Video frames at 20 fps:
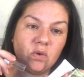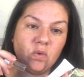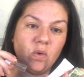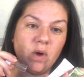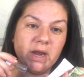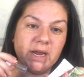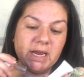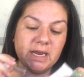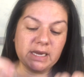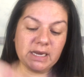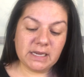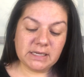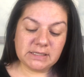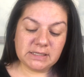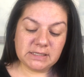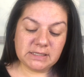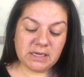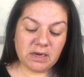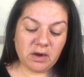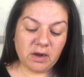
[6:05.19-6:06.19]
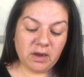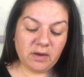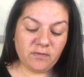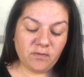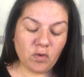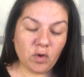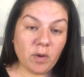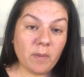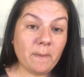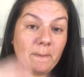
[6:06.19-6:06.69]
quite necessary
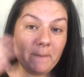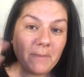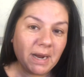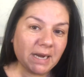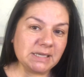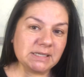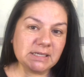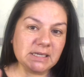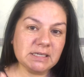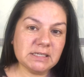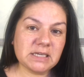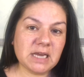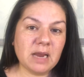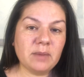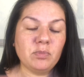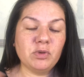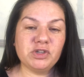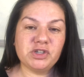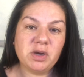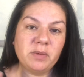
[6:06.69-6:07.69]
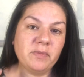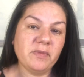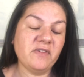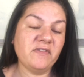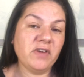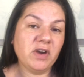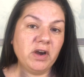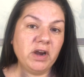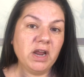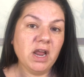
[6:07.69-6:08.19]
for my skin type, which I'm a
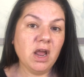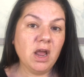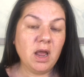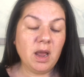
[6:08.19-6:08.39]
very,